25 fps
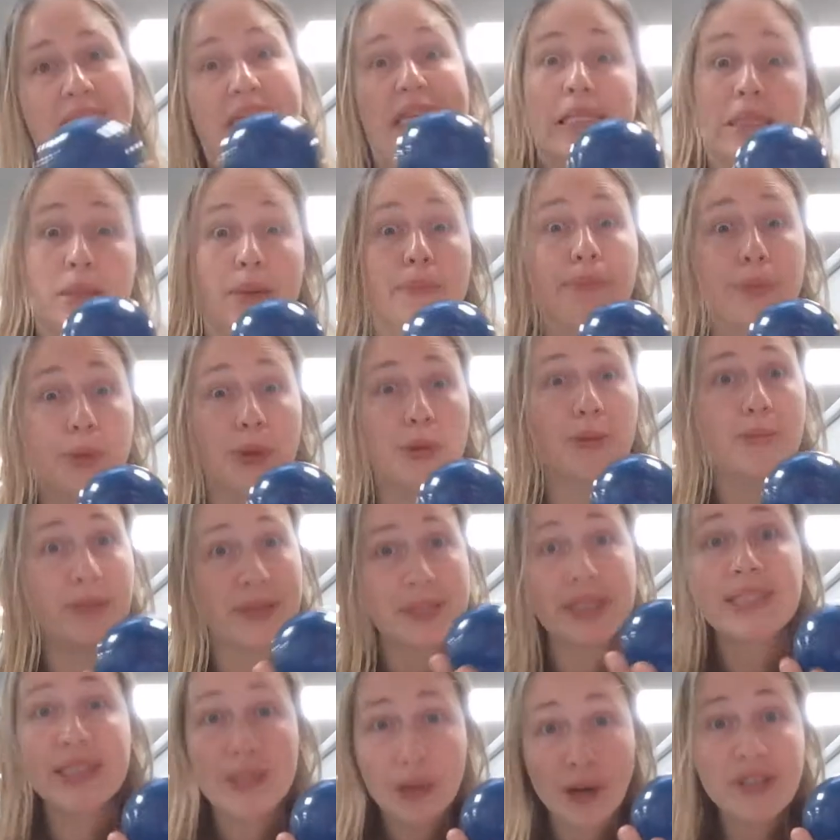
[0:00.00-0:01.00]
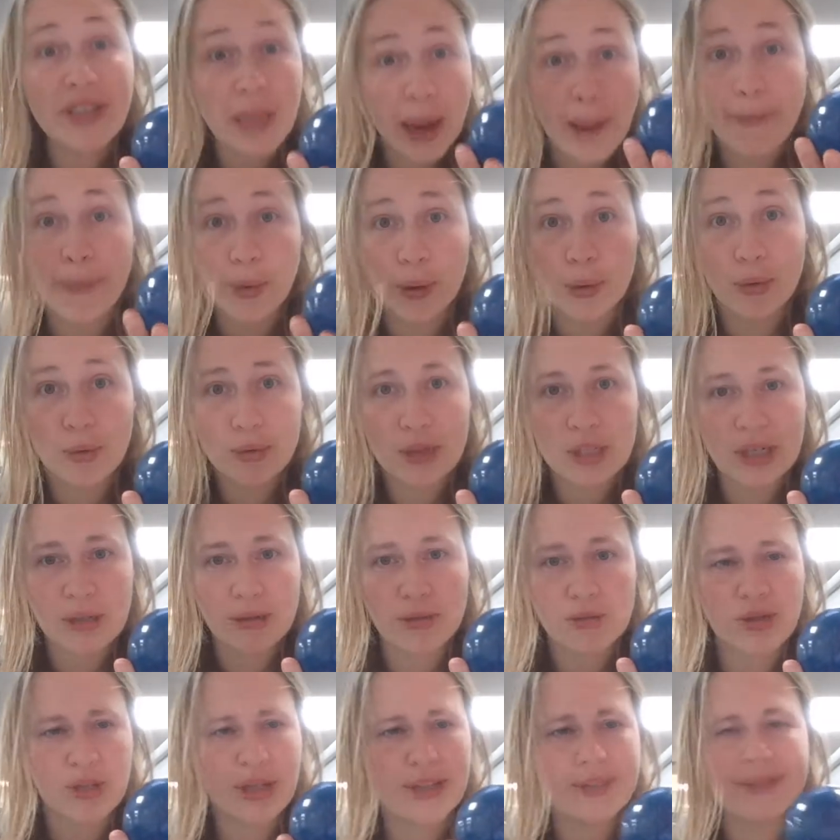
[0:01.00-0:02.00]
it is a ball, but it's not a ball,
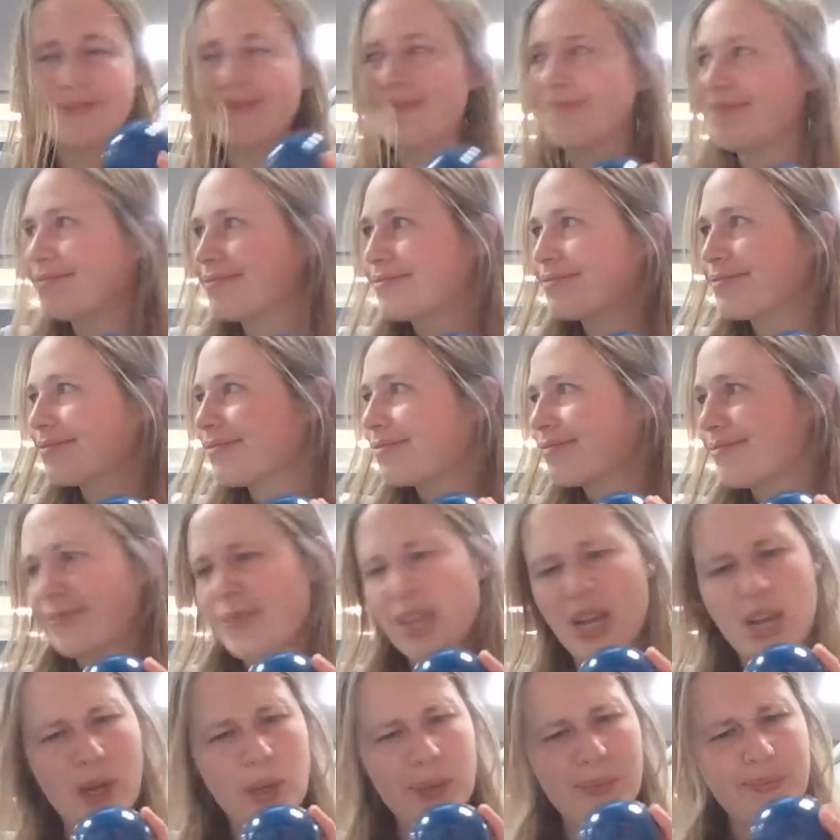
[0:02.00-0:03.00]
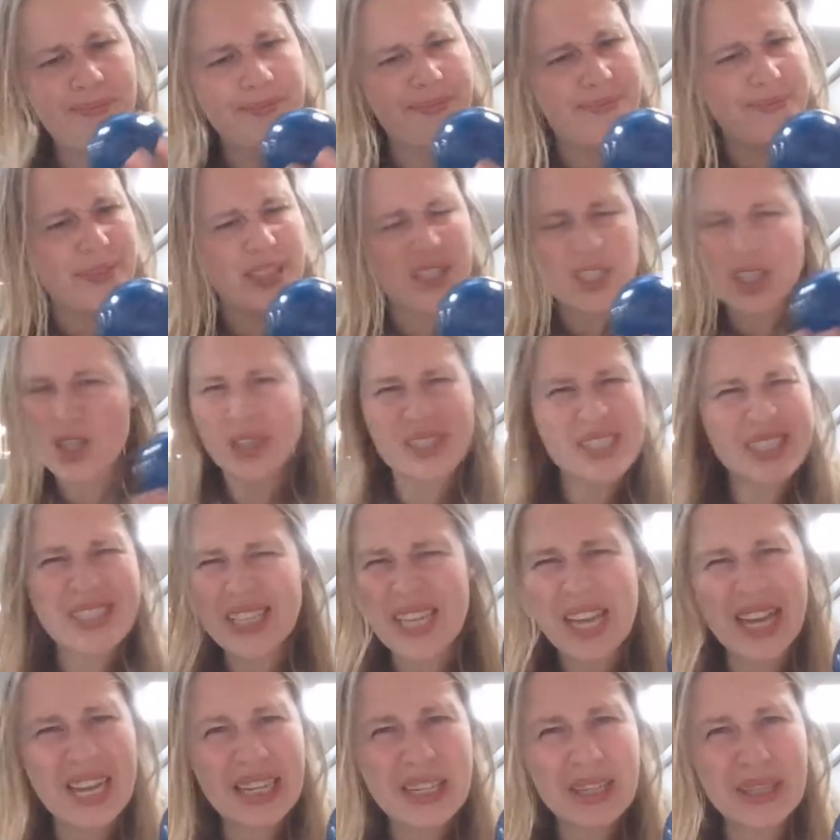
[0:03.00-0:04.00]
children. No, it's not a
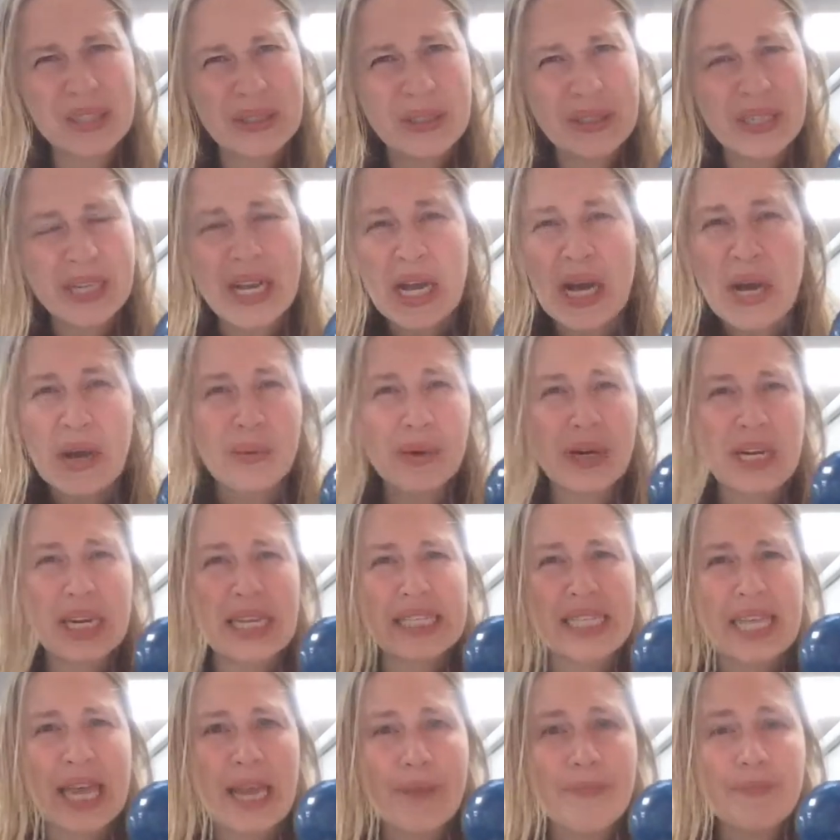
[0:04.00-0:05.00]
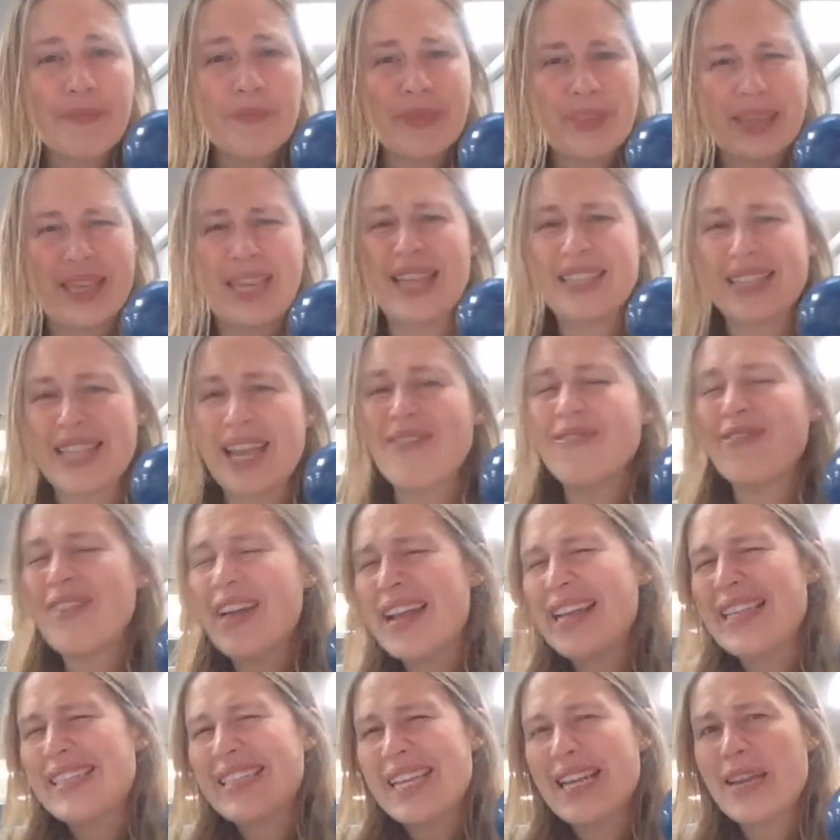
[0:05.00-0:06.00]
circle. What is it? It's that
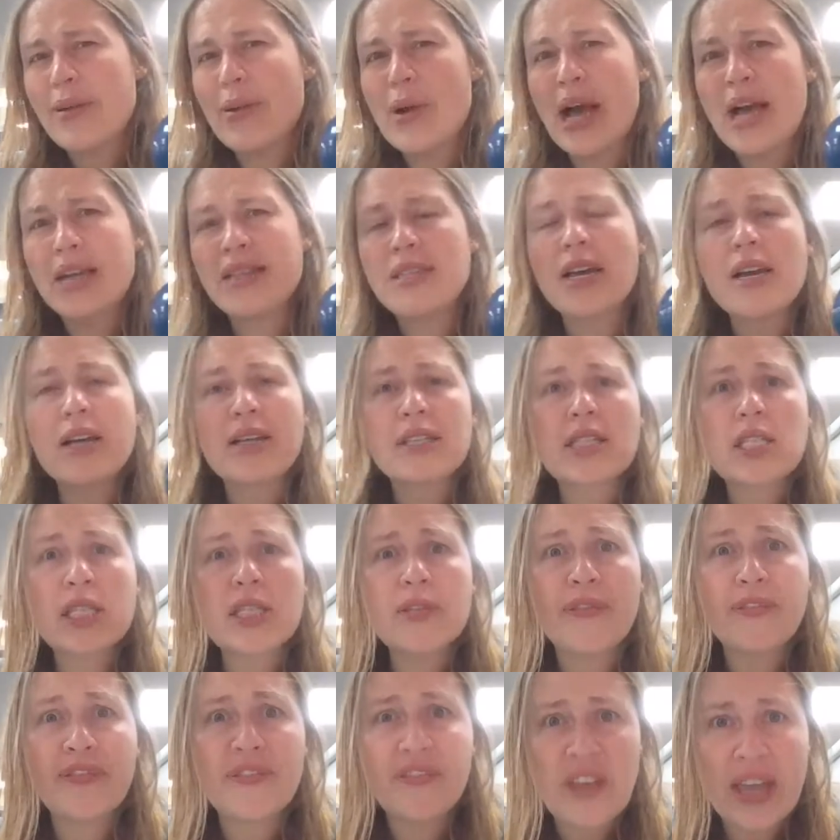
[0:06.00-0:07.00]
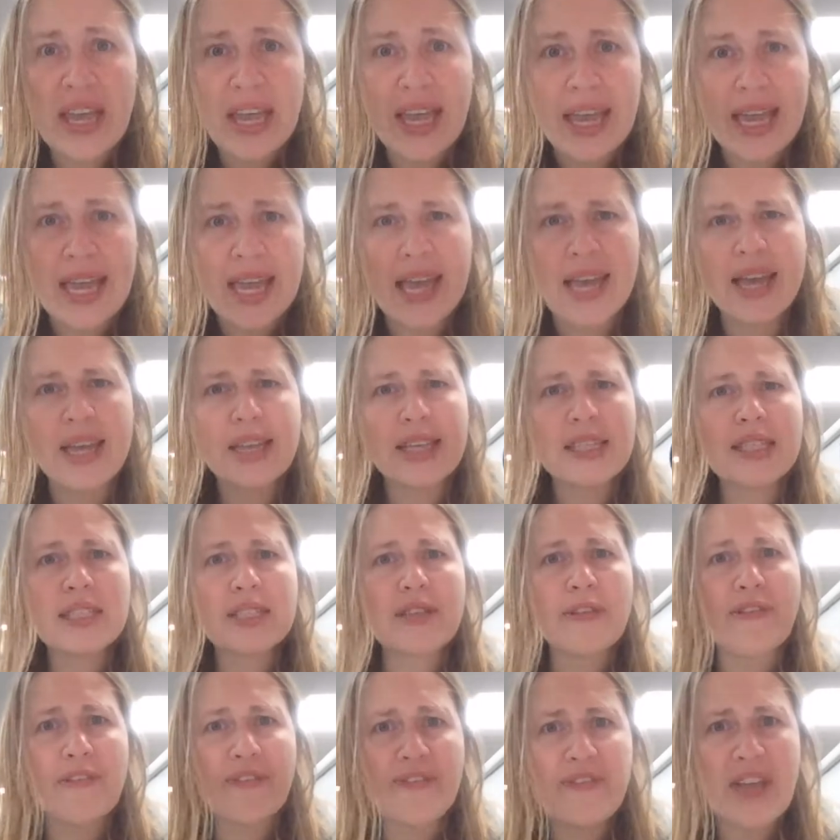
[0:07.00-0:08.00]
really silly word. Sphere.
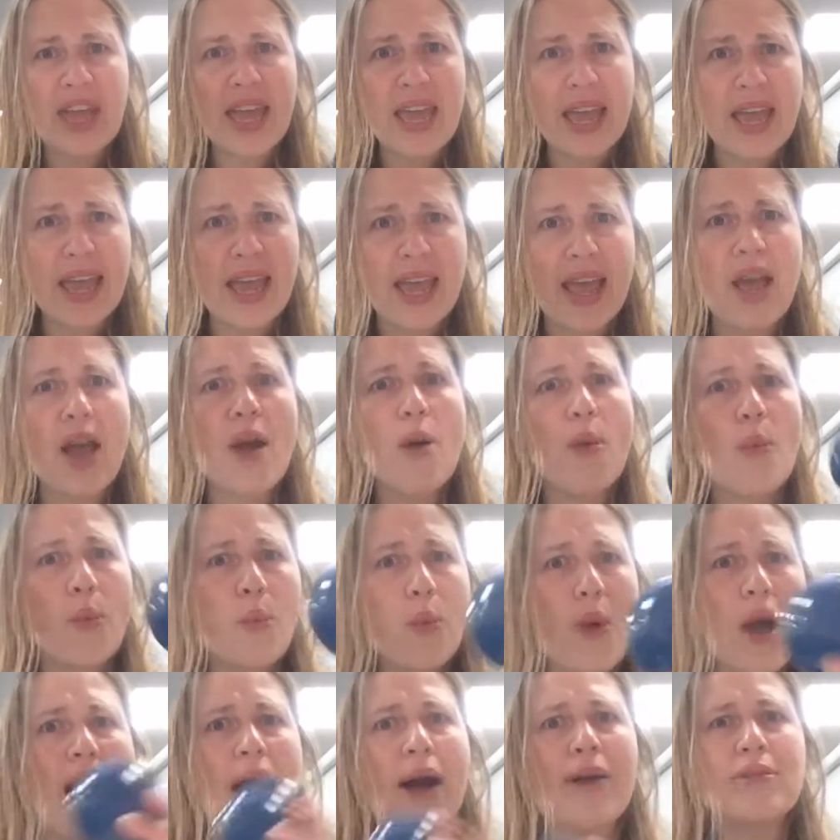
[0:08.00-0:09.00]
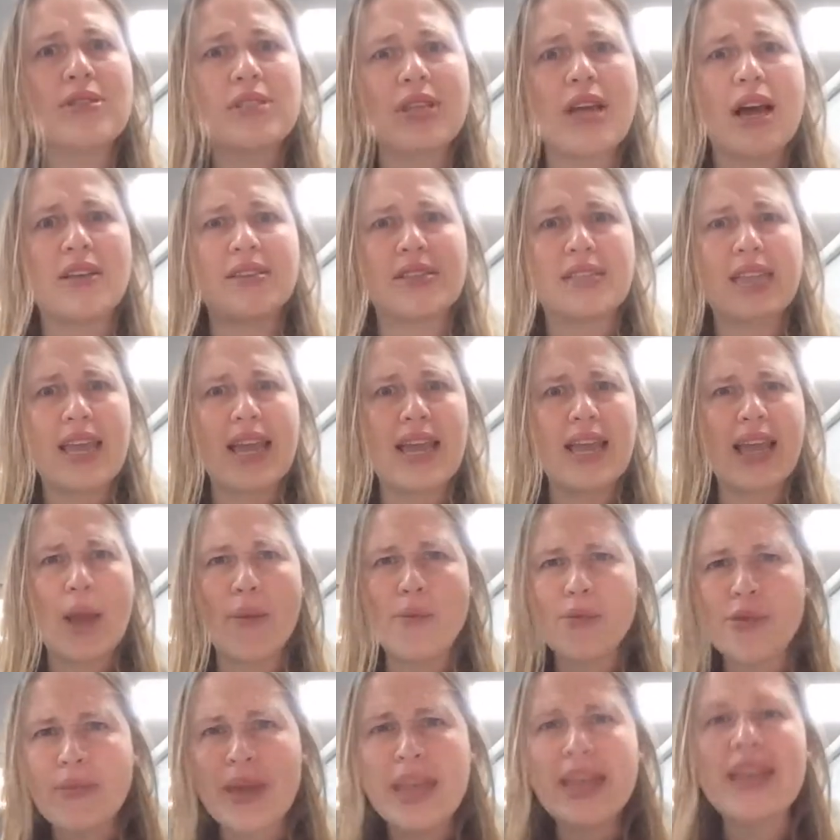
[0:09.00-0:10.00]
Sphere. Well done. Say it again
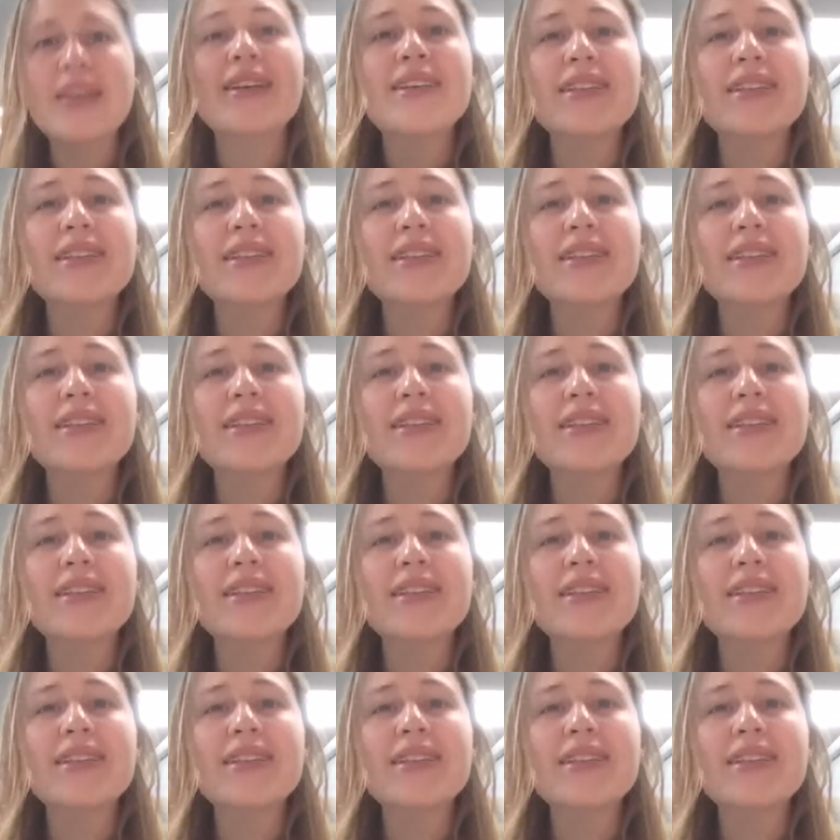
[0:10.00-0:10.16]
with me.